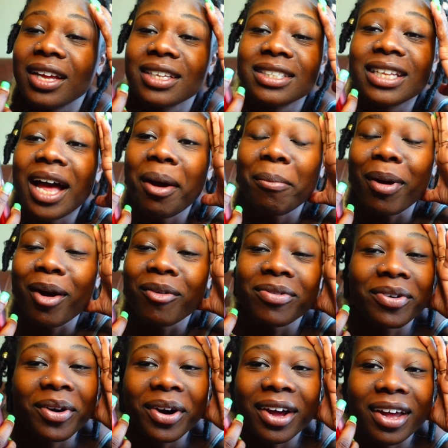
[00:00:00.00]
It's not
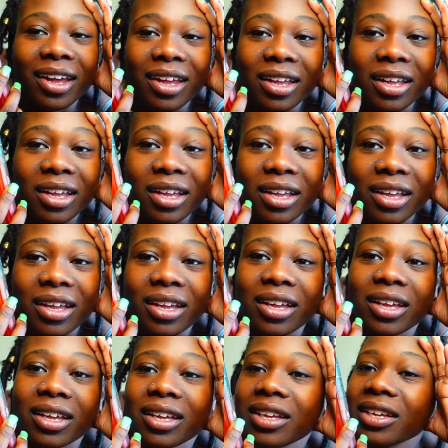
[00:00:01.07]
my fault.
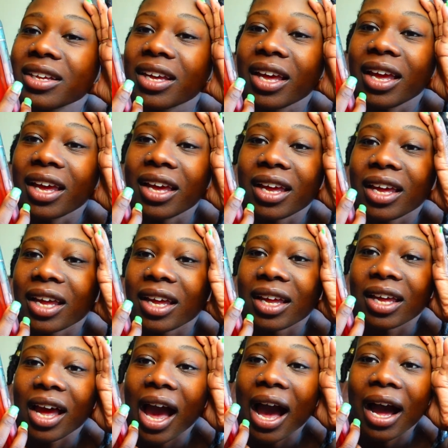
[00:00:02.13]

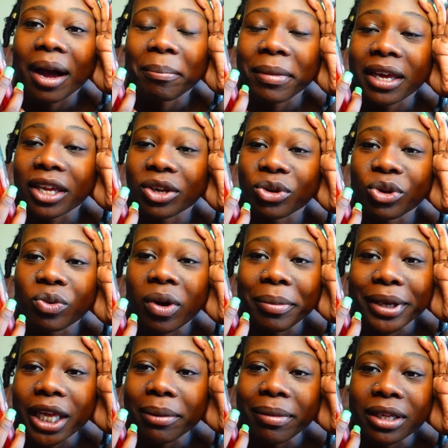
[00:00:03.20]
And. I mean, do
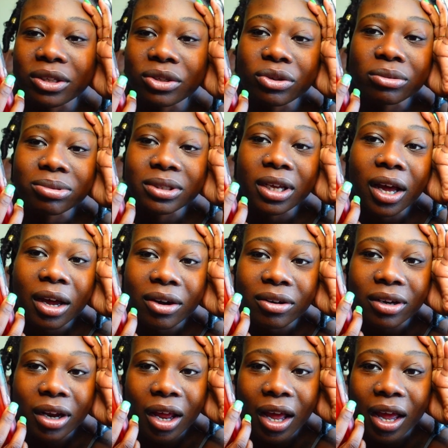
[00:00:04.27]
you want me to get my tubes
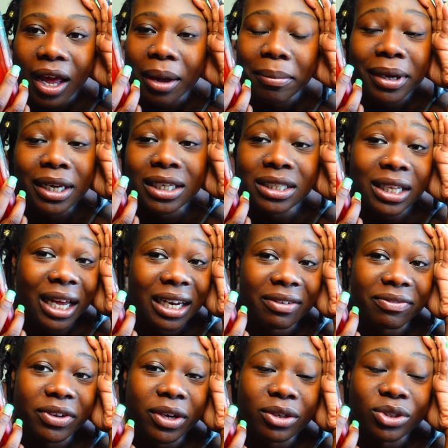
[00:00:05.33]
tied or not? I mean, it's
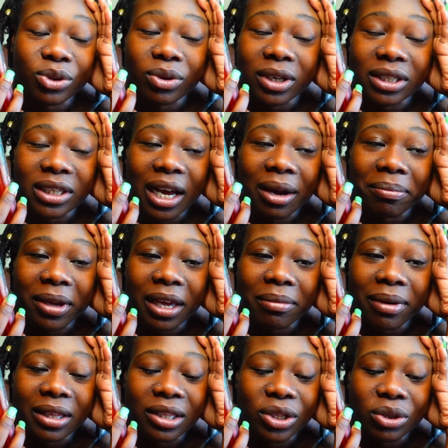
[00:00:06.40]
not even your choice. I'm
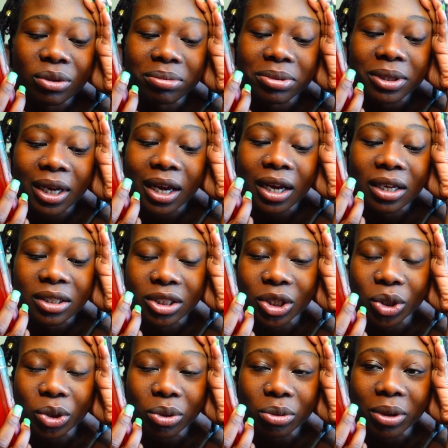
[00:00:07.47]
getting my tubes tied,
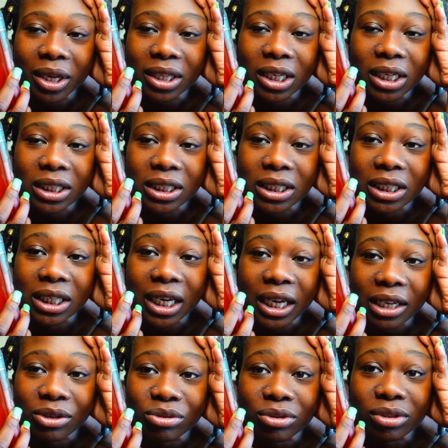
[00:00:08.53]
so at the end of the
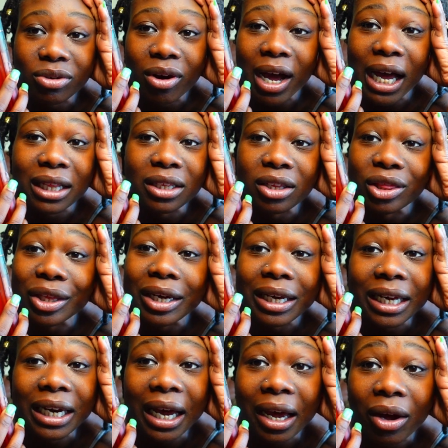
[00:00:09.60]
day, you're just going to have to
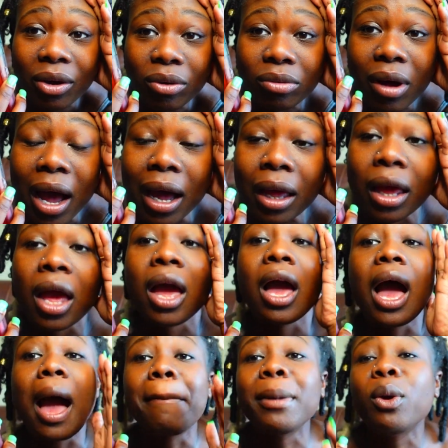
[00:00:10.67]
thug it out.
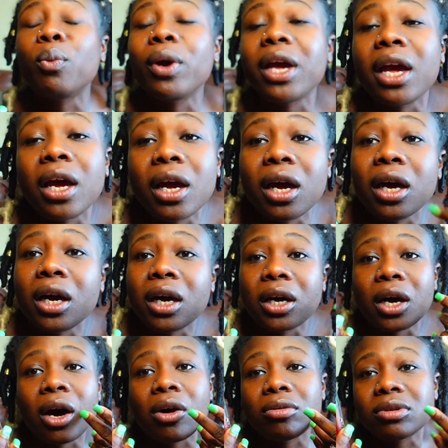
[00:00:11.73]
I mean, we
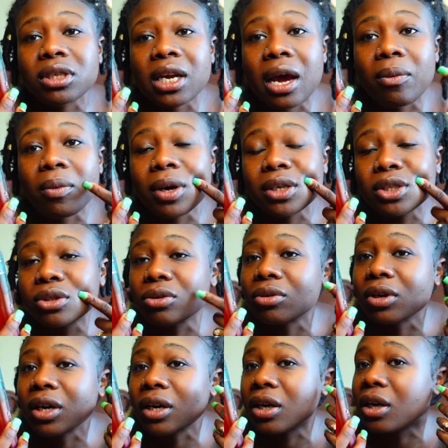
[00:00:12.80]
can go to that one
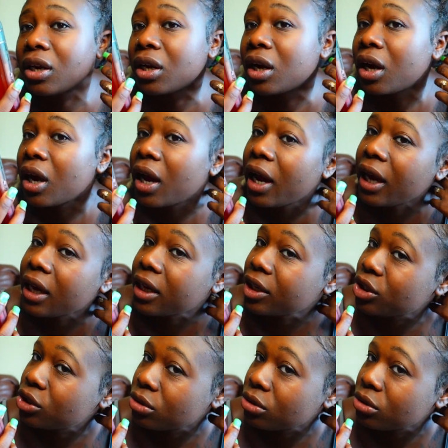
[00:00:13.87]
store and